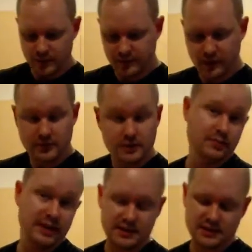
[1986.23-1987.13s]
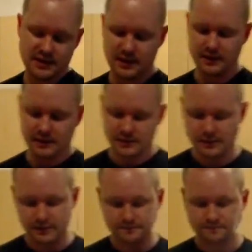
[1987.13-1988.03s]
got 2 pizzas to eat. So.
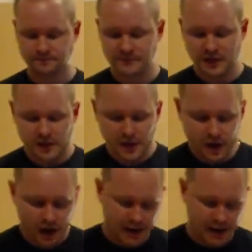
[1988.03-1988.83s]
All right,